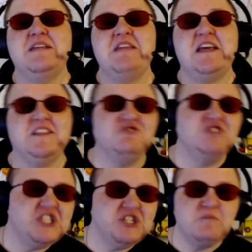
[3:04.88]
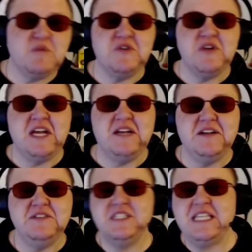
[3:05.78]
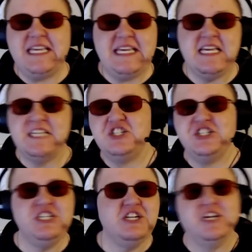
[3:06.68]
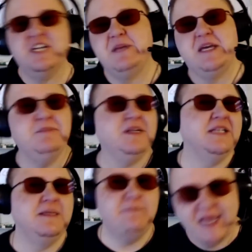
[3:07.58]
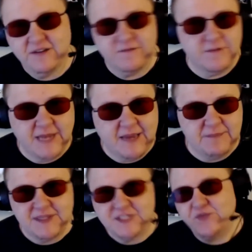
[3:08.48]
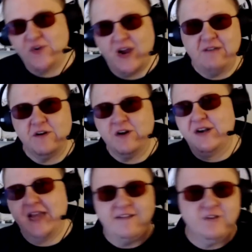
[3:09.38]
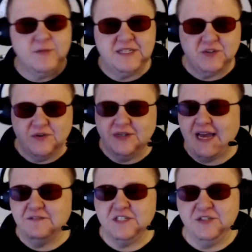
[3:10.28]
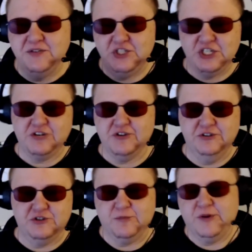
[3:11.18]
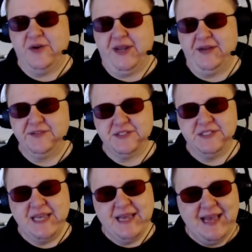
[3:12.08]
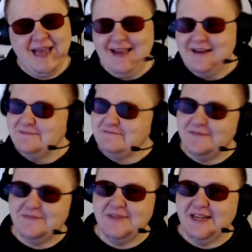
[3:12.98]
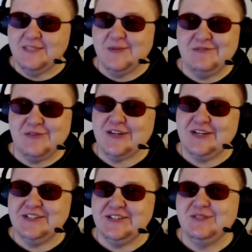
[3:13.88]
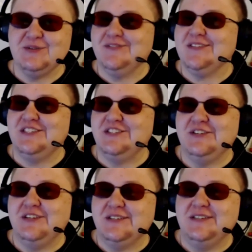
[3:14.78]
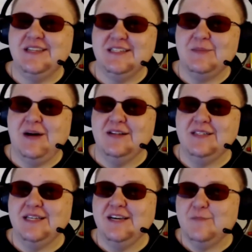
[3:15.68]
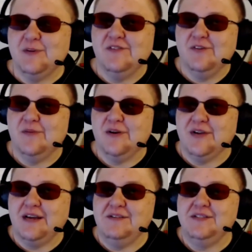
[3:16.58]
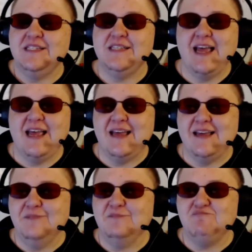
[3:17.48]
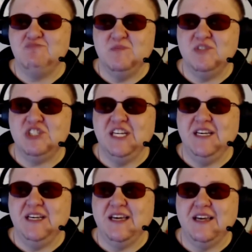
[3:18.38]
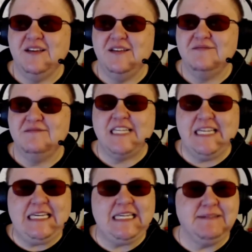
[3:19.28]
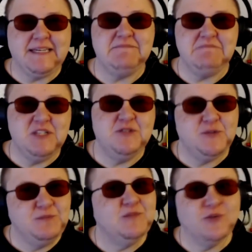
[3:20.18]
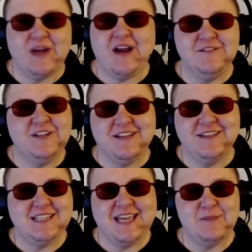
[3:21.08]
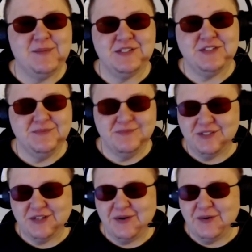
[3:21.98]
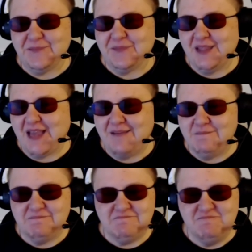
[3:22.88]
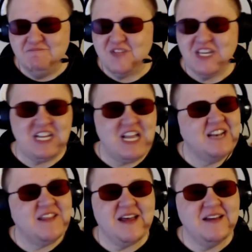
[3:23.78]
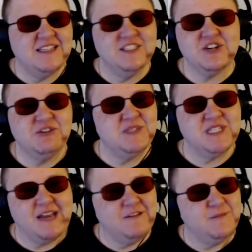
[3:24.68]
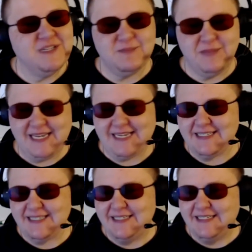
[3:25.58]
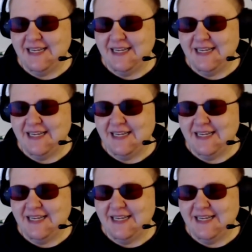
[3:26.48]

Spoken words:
that the traditional pronouns he and she are going to be completely banned from campus forever, and everybody's going to have to use gender neutral pronouns. It's been 4 years since we've instituted this policy of preferred pronouns, and she and he get used quite often on this campus. So I think a lot of that concern was kind of misplaced.